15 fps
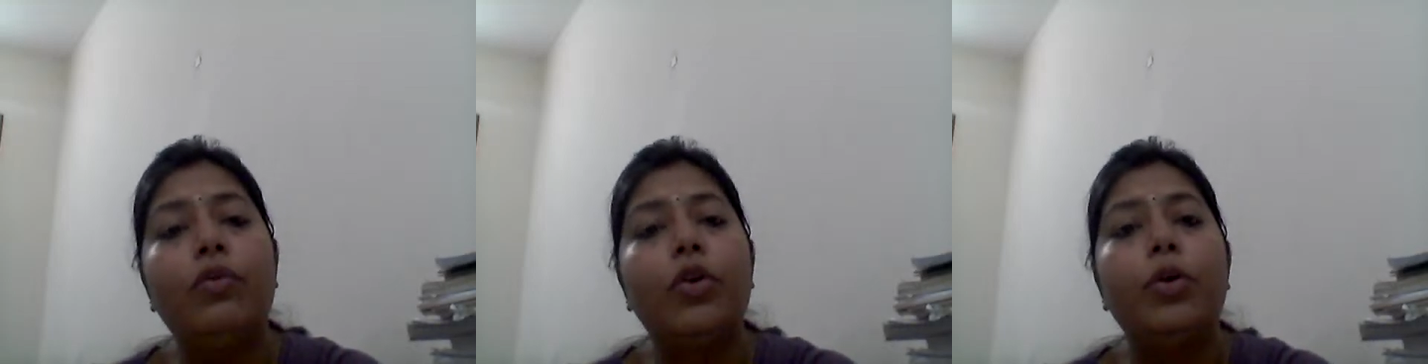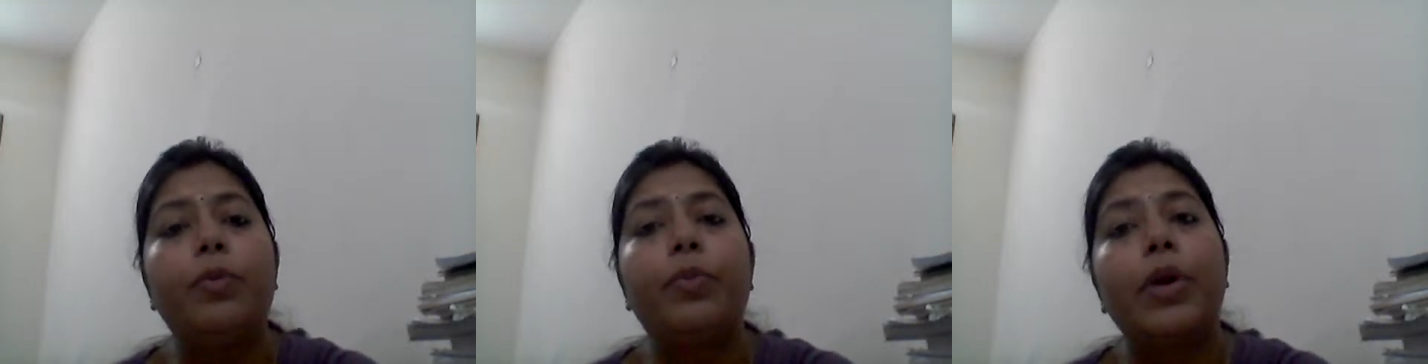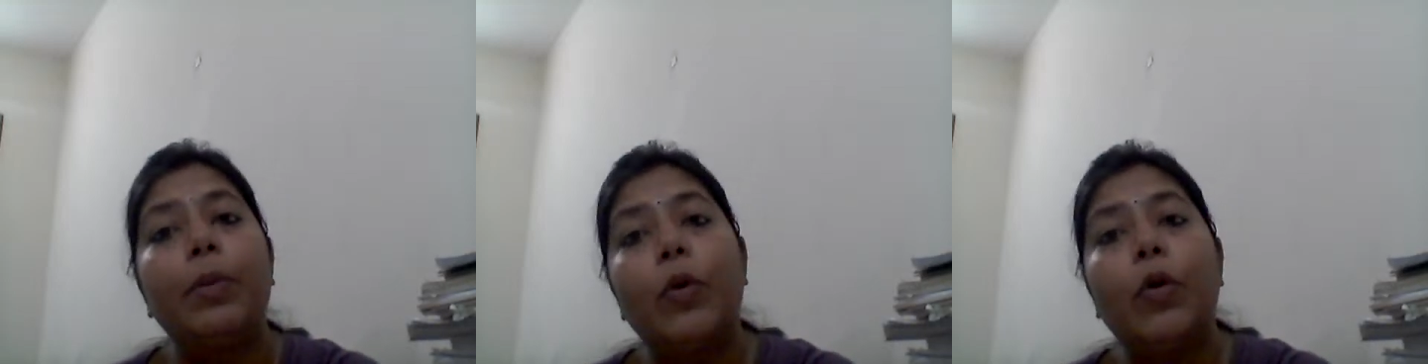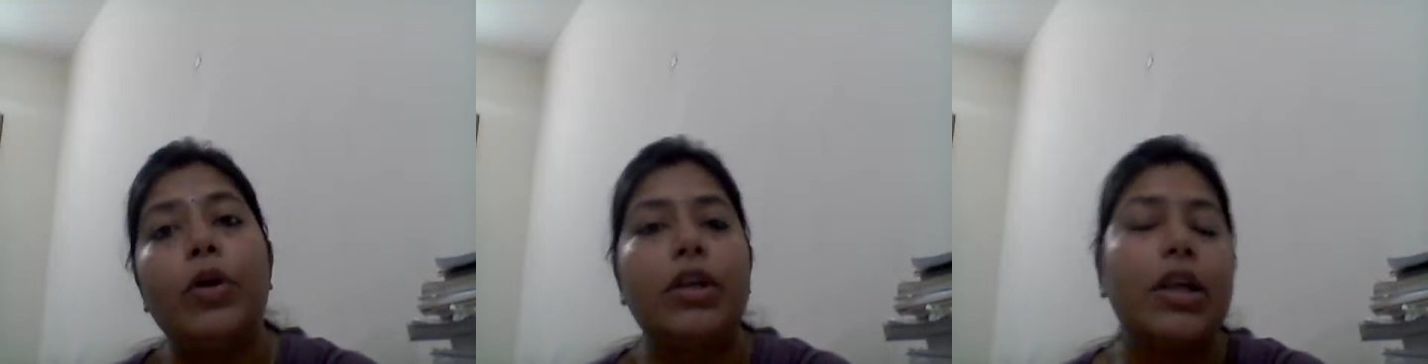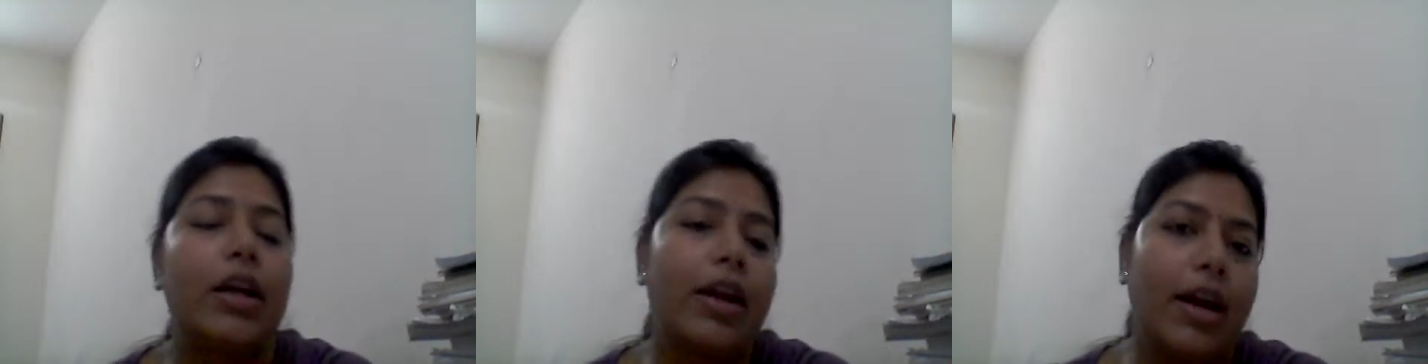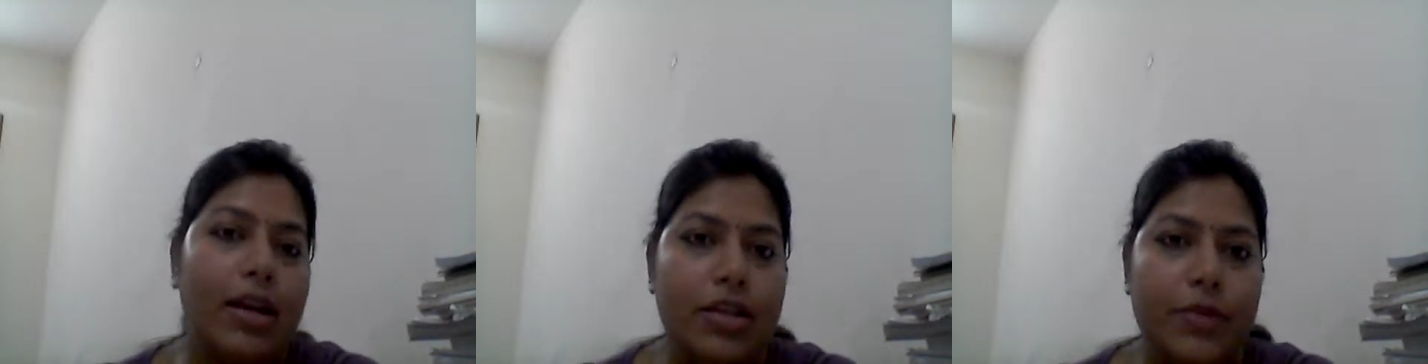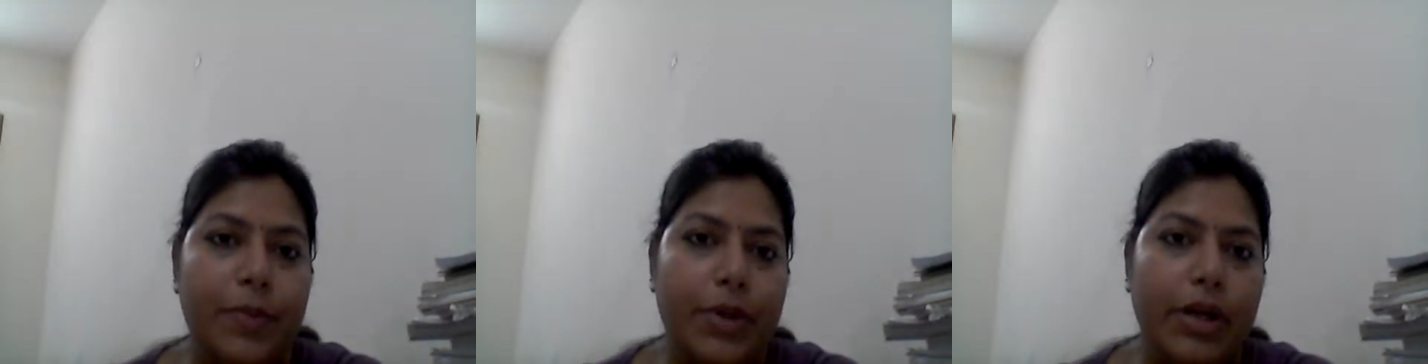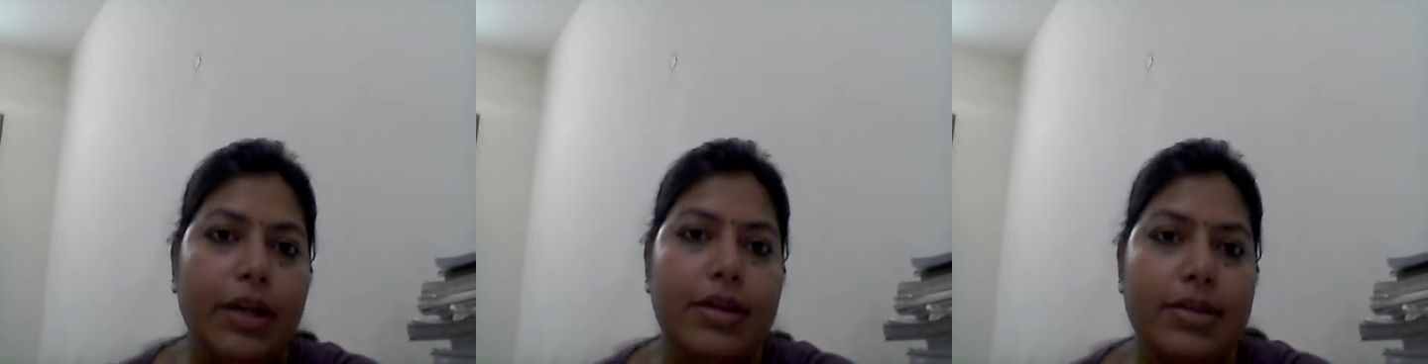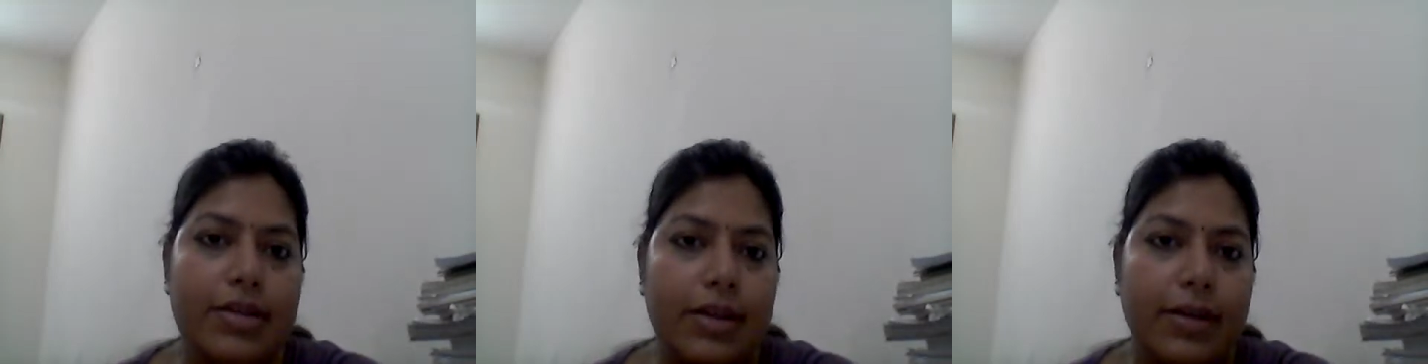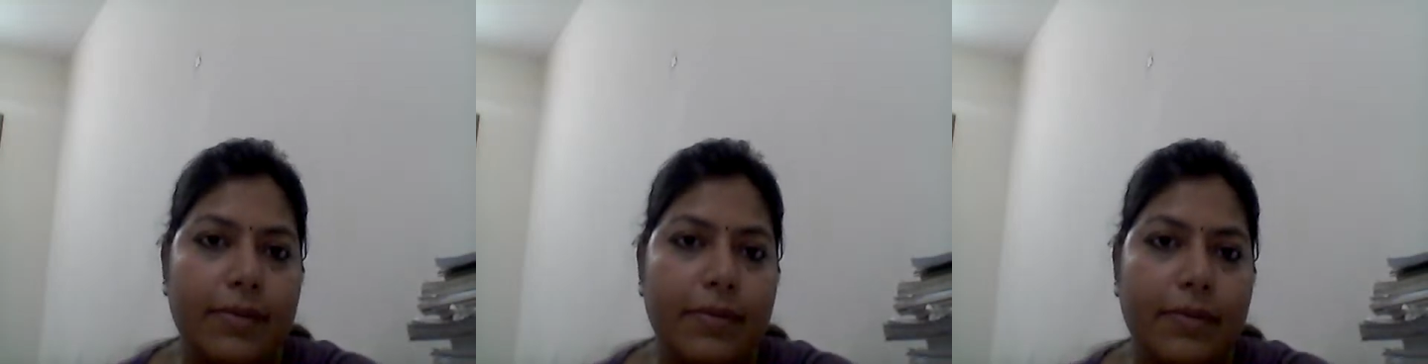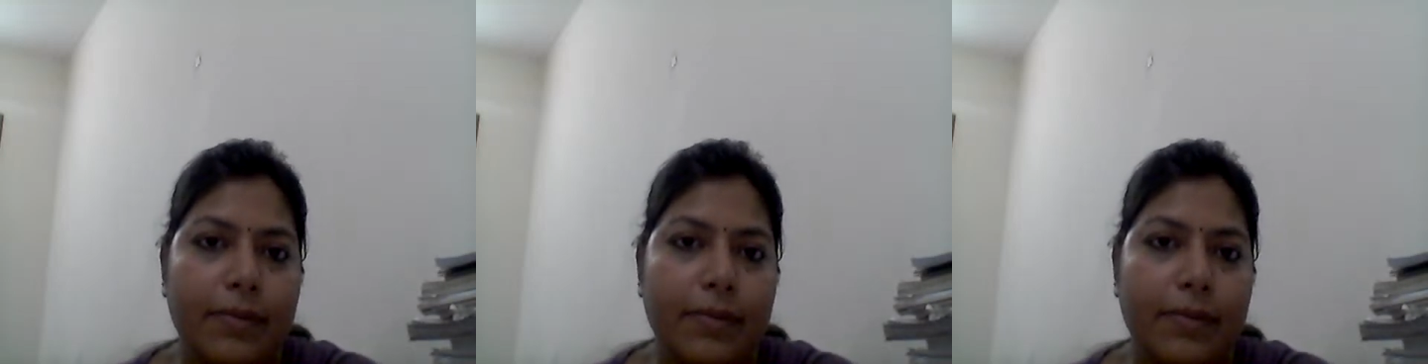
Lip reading: would promote the transparency.